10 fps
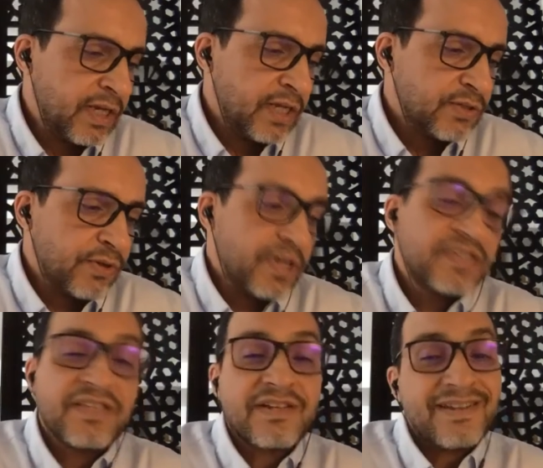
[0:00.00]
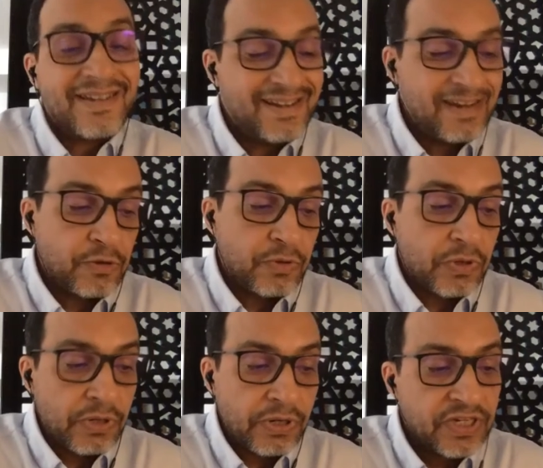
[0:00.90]
So is there any other
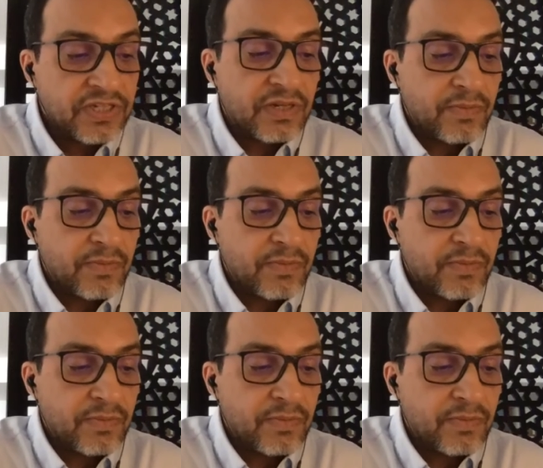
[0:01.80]
reason